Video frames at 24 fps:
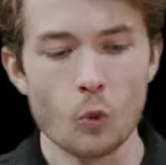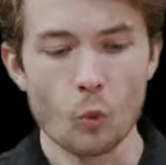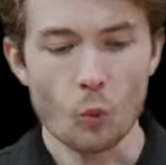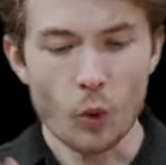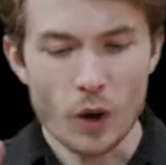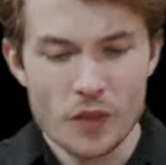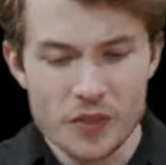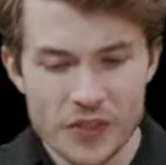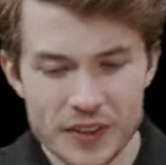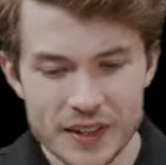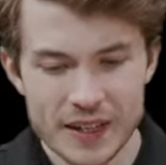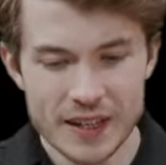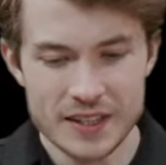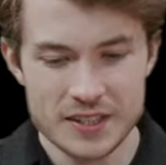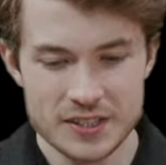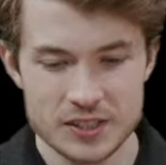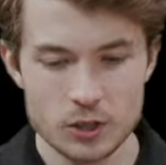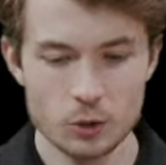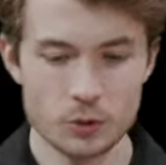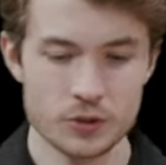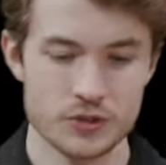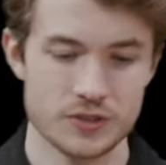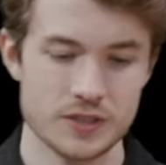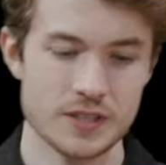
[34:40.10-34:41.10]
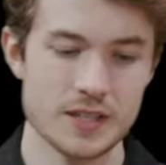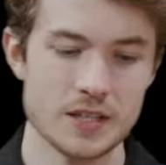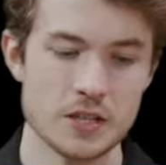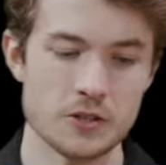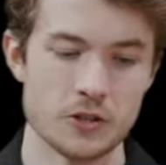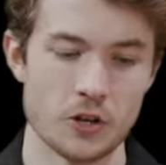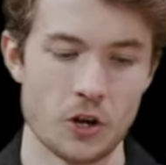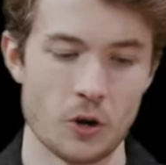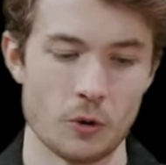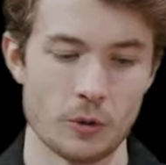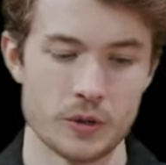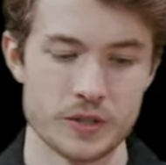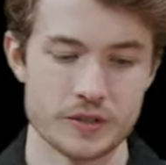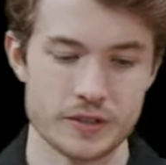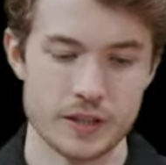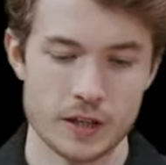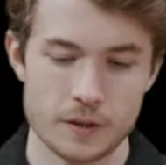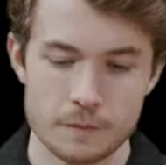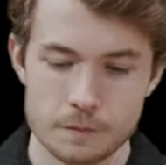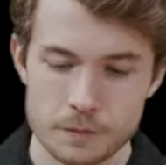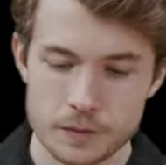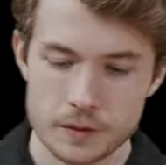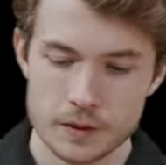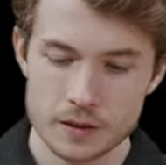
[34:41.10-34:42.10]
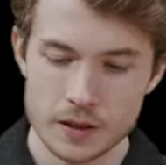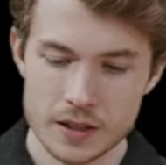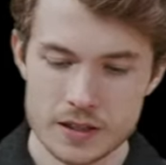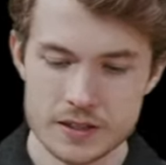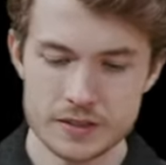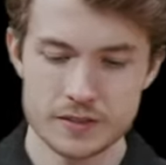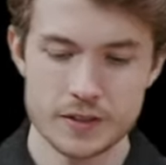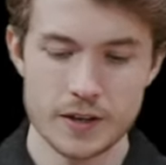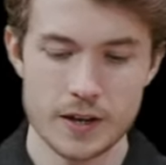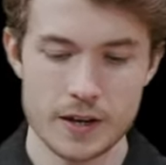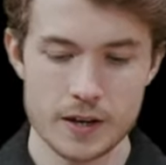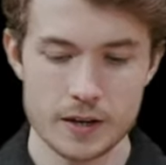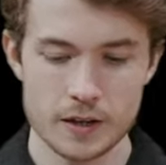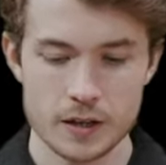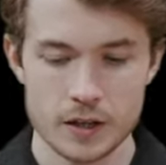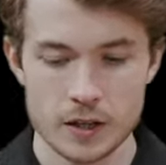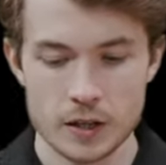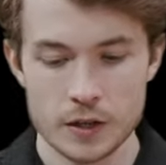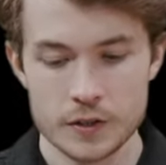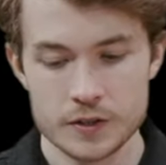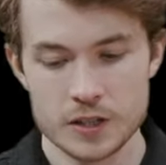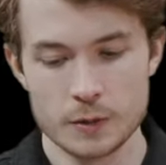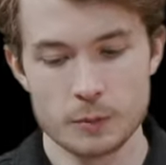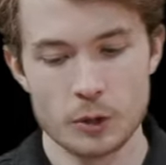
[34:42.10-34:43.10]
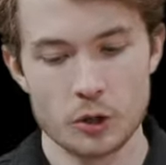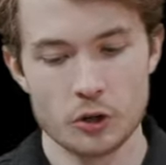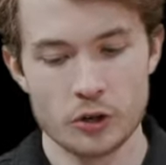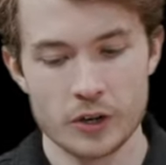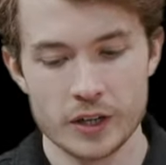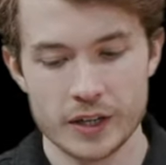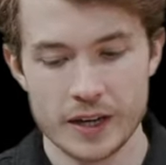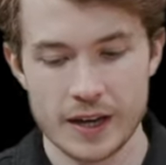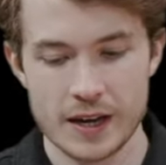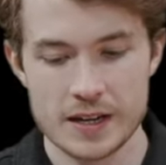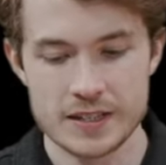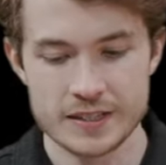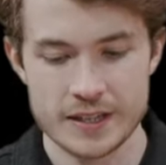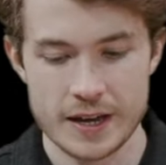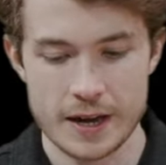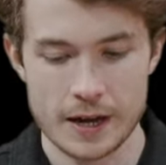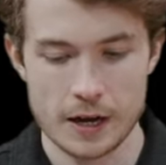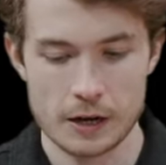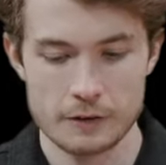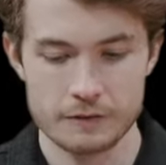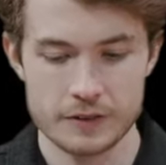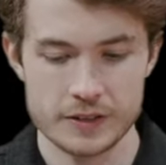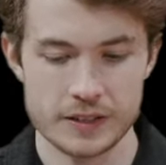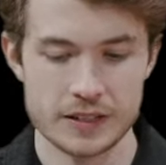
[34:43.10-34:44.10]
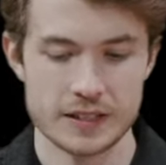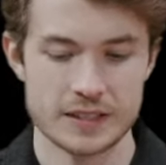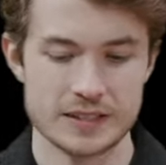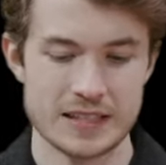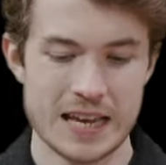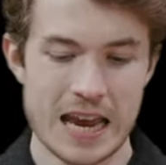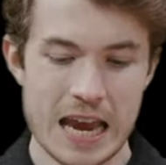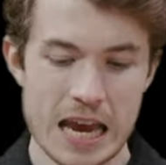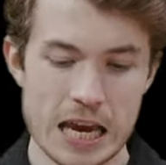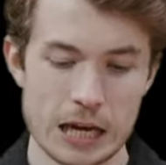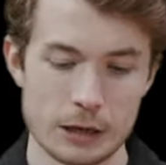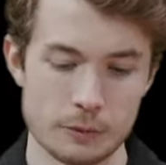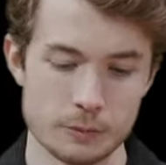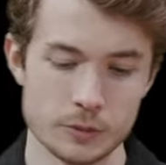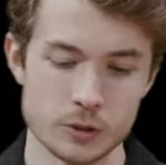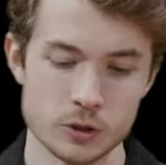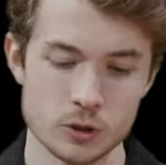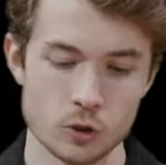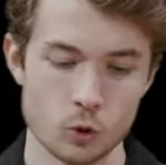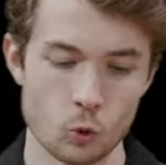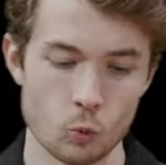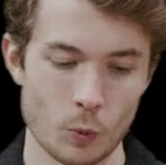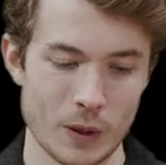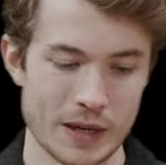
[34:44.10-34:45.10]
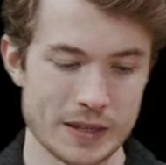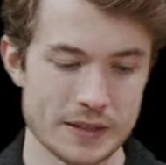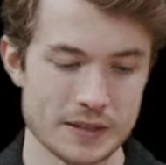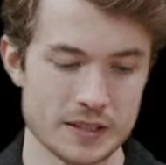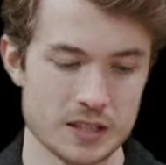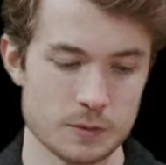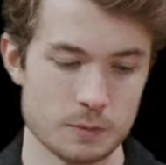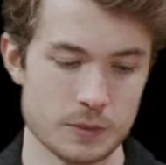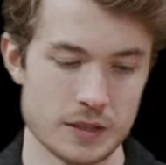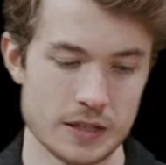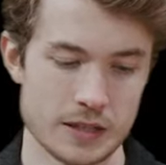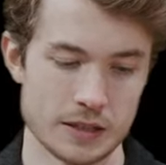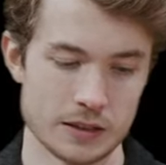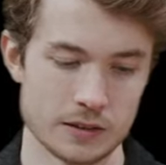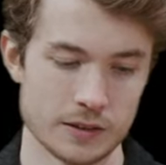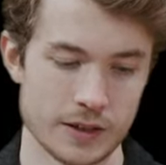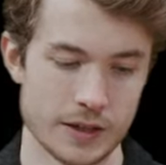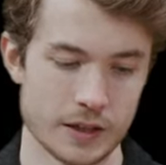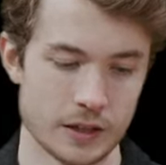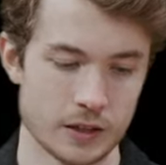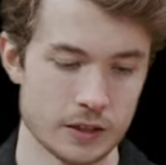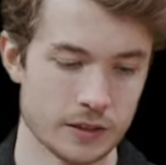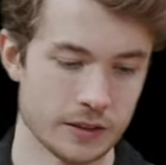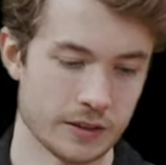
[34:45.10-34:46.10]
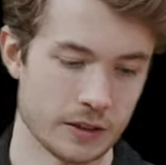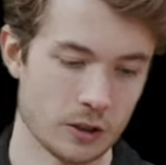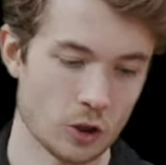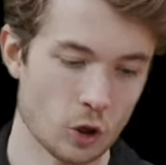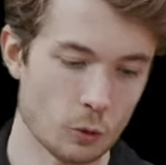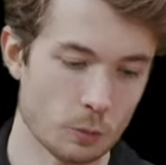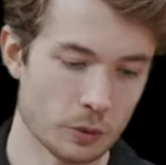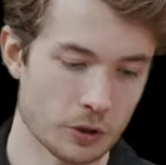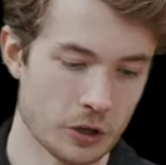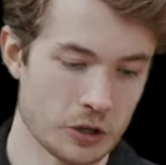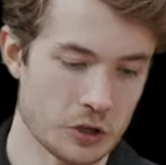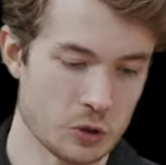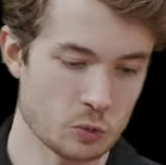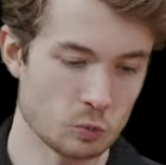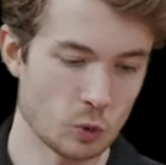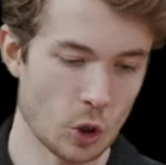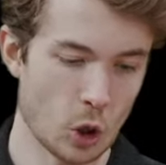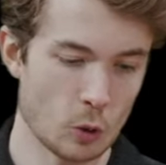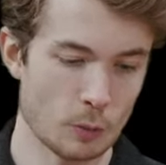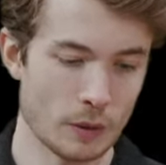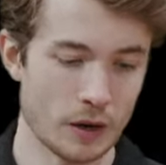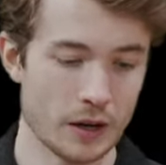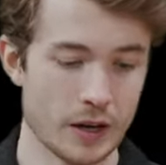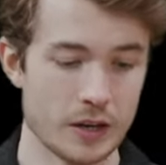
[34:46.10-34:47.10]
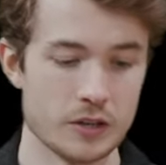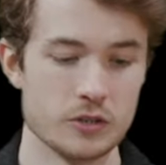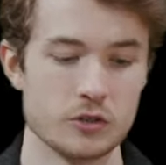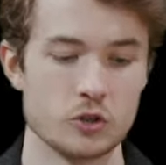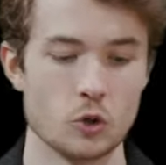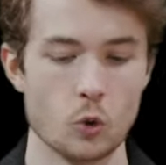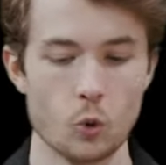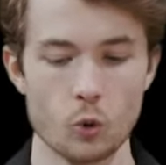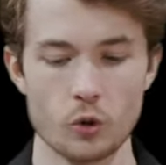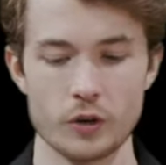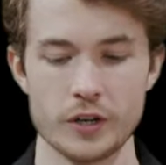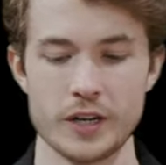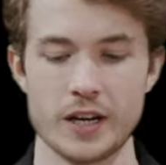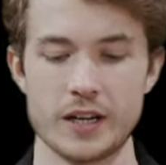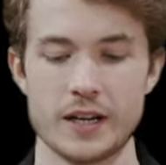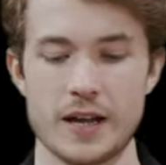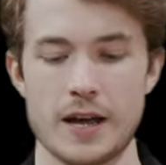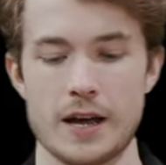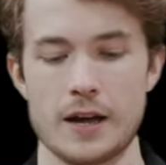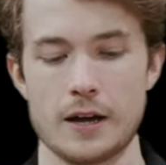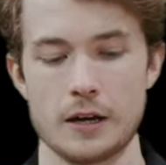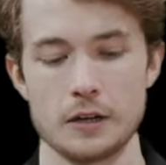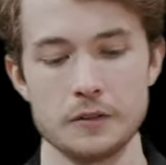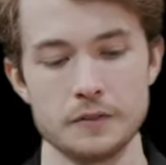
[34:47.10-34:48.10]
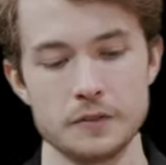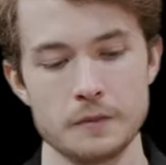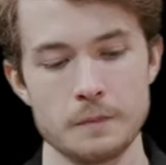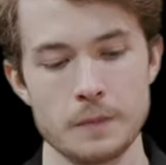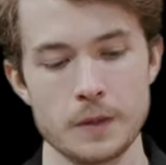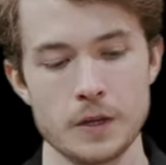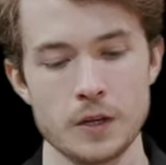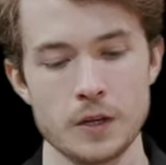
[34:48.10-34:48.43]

One thing I still see though is that let's say some hurricanes have the same wind speed like Gilbert, Wilma, and Dorian have.